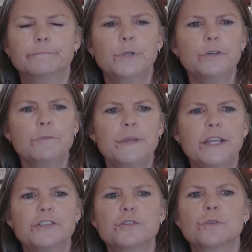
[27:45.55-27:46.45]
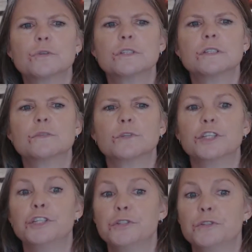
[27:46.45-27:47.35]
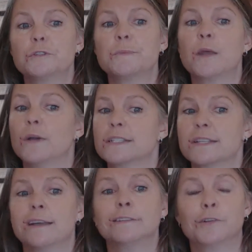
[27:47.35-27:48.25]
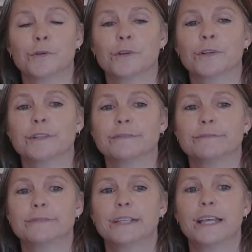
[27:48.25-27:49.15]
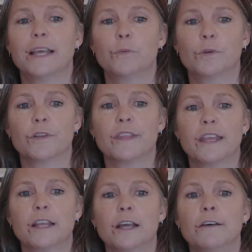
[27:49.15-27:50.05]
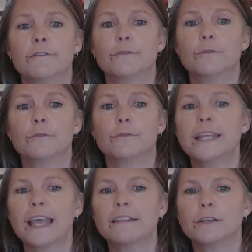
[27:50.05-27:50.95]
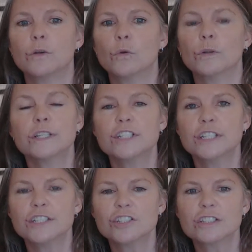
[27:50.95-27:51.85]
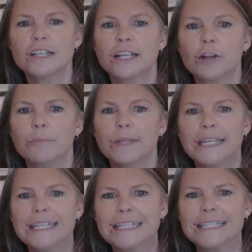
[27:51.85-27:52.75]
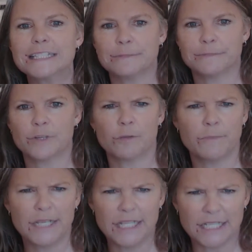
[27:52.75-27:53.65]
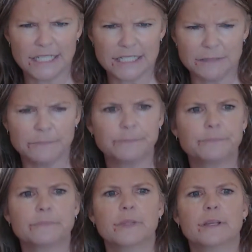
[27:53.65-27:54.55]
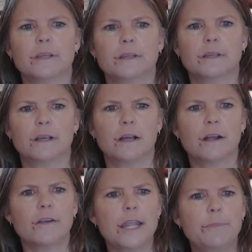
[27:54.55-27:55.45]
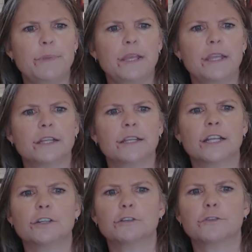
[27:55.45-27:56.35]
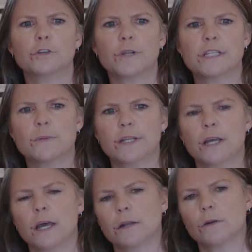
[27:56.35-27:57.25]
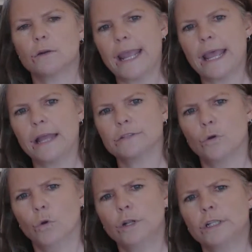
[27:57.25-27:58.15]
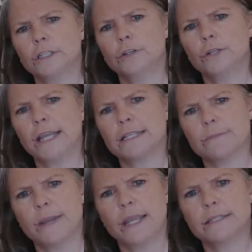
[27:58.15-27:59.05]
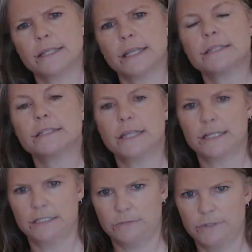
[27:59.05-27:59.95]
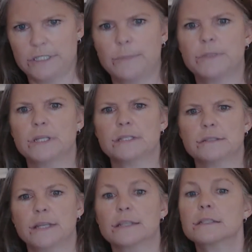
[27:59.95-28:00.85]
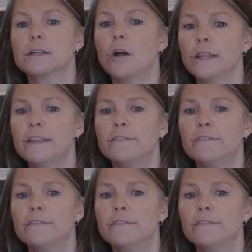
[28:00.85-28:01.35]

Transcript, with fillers: Both major sources were used by Westcott and Hort were then of Roman Catholic origin, just like Arminianism. Arminianism. RAB, an editor for Graceway.org, adds Hort clearly has a bias against the Textus Receptus. Yes, calling